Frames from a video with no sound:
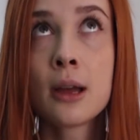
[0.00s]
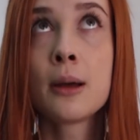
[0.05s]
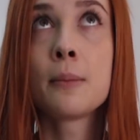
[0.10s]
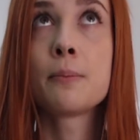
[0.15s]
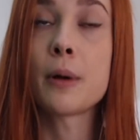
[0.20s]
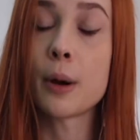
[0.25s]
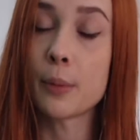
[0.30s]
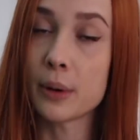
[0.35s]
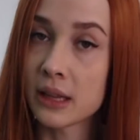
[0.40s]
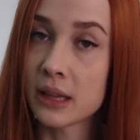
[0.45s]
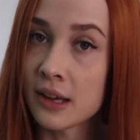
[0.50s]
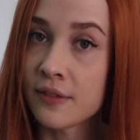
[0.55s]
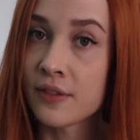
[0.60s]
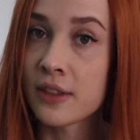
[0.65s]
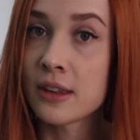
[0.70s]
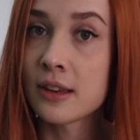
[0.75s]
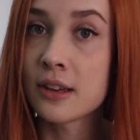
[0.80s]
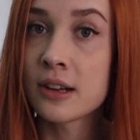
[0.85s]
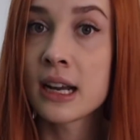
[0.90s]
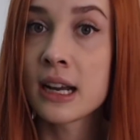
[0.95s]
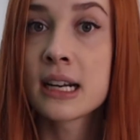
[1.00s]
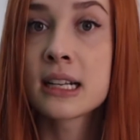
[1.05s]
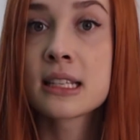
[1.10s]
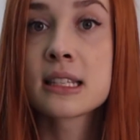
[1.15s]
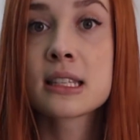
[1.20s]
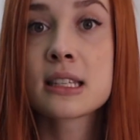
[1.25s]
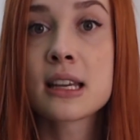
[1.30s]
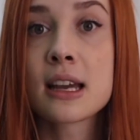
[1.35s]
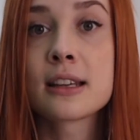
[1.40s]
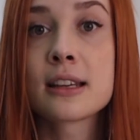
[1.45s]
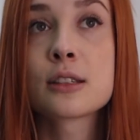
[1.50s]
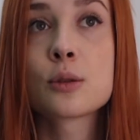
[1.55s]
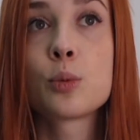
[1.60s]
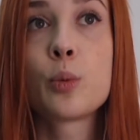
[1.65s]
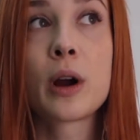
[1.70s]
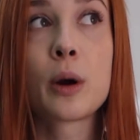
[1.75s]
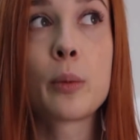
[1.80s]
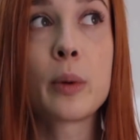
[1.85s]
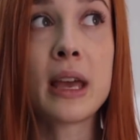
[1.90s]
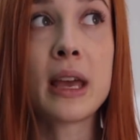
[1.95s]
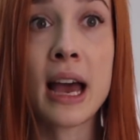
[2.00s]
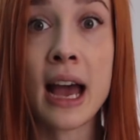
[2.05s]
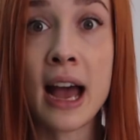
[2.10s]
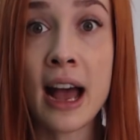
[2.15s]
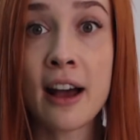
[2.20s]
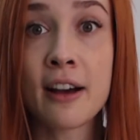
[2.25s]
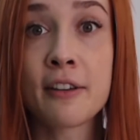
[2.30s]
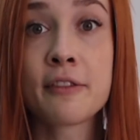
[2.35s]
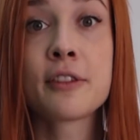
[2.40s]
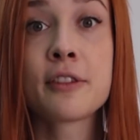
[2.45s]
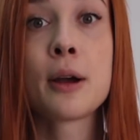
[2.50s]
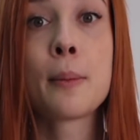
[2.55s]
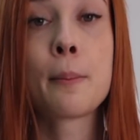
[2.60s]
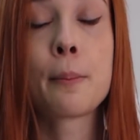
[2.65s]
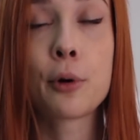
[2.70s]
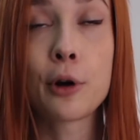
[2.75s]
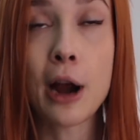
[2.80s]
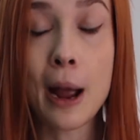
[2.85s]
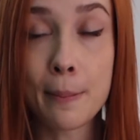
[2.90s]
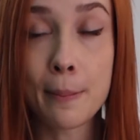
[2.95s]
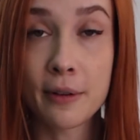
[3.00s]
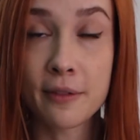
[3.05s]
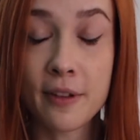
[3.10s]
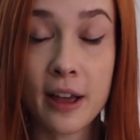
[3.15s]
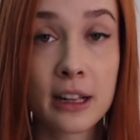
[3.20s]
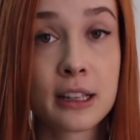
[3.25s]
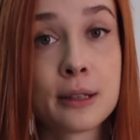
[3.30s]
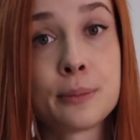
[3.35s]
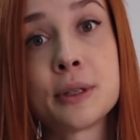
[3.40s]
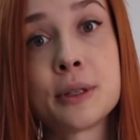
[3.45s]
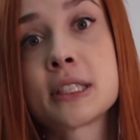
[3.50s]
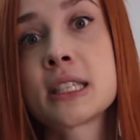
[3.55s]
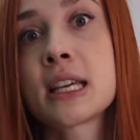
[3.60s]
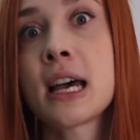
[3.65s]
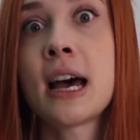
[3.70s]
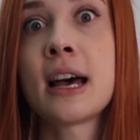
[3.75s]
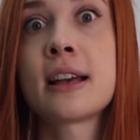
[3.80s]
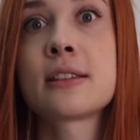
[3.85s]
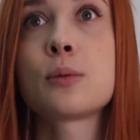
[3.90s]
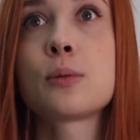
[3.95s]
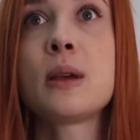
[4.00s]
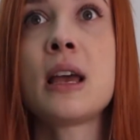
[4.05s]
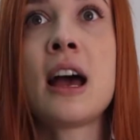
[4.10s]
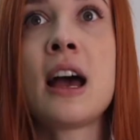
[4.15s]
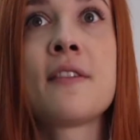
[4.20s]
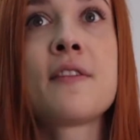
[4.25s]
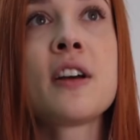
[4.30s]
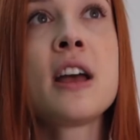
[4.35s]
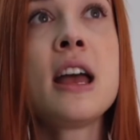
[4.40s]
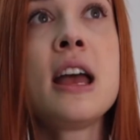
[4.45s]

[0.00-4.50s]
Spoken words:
But we live in the United States where we have PrEP available to us. We have